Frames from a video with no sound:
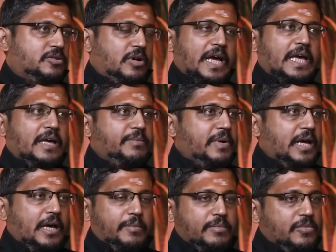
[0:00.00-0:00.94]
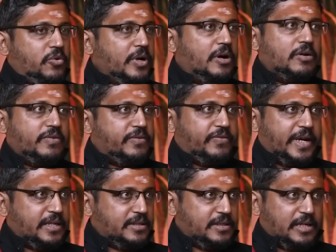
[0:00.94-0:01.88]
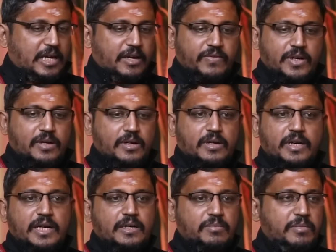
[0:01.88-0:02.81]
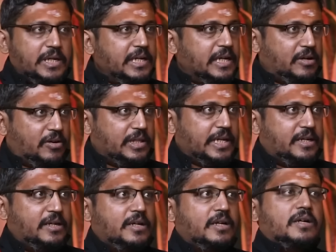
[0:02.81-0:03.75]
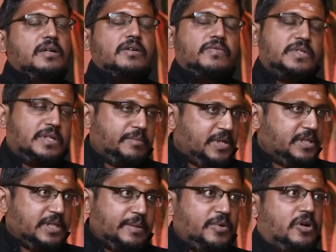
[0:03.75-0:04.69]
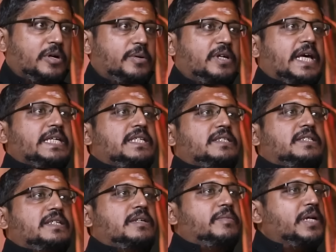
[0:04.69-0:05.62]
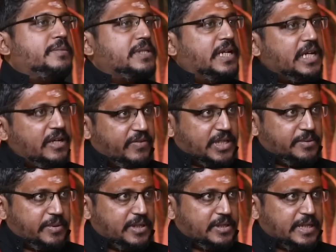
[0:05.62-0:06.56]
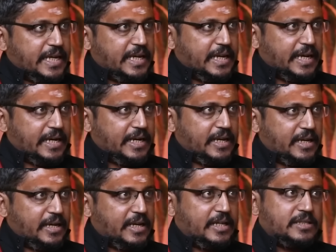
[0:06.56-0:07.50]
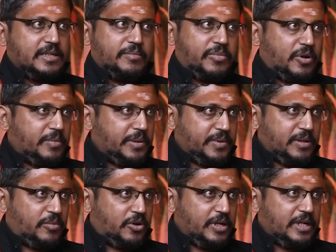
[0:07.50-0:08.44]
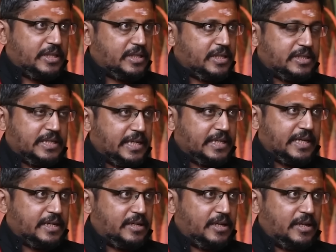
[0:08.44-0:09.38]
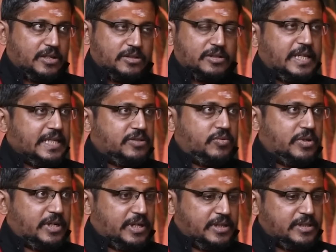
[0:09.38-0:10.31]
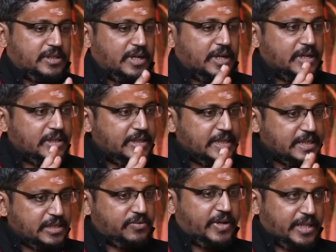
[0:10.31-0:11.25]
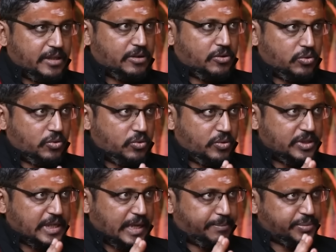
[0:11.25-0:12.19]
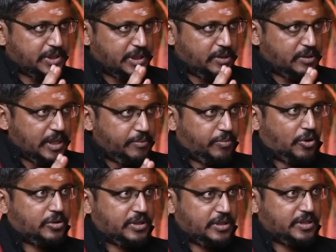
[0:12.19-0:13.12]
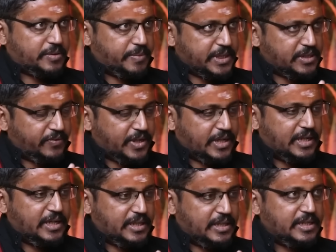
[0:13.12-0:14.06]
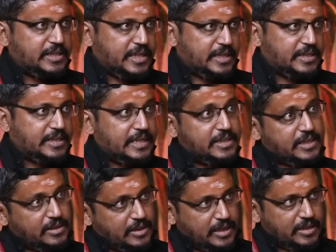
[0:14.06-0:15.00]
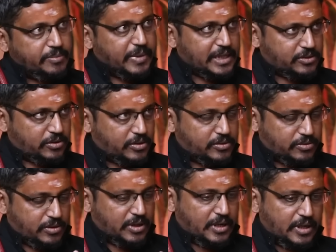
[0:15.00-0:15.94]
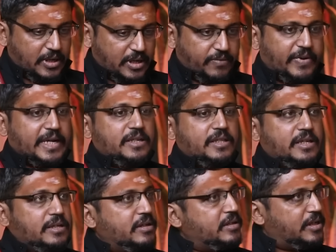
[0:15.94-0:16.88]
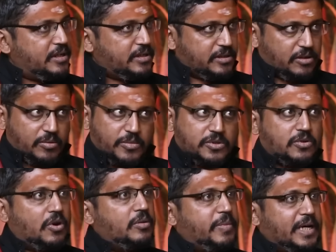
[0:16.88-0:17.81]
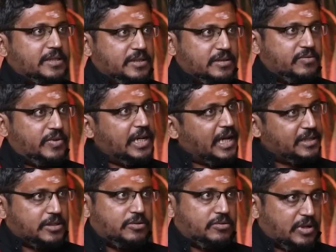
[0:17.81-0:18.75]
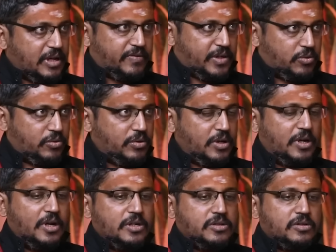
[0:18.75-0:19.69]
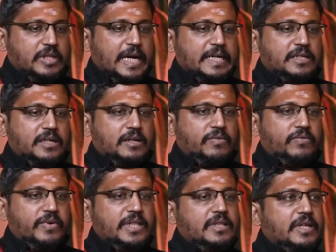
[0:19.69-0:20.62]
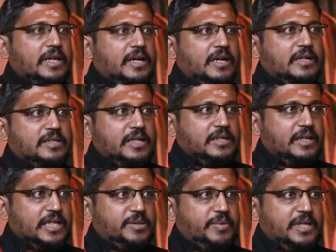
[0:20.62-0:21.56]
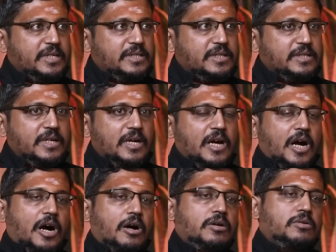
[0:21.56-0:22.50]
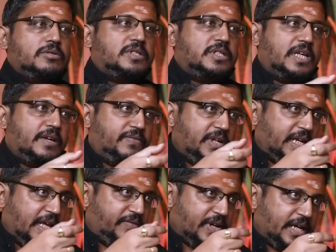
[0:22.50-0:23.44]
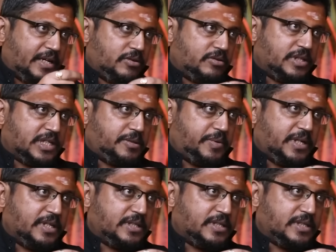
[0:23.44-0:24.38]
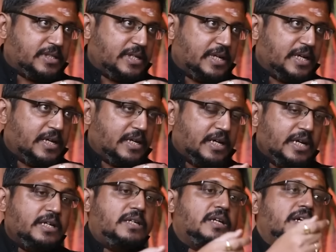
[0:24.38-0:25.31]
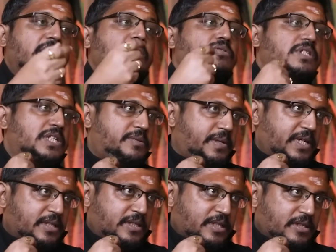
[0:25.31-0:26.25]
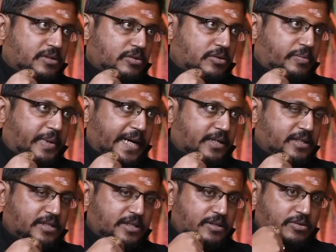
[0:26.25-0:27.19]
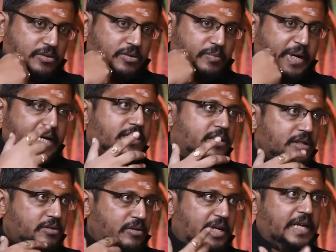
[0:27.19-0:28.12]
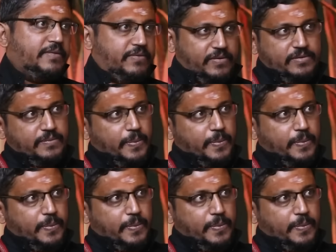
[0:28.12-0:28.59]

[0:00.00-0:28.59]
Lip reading: So I'm going out with friends and having a great meal and all that. For some reason, I'm not able to digest it. It becomes a negative experience. I get a headache and some problem in the body and things like that. So that's what it is. This is where the guru is absolutely important, specifically in these cases and certain other paths also. In fact, in the Indian tradition, almost all paths will ask you to have a guru. So that when there are certain experiences, how do you safely navigate those experiences, integrate those experiences into your practice, into your mind, into your life,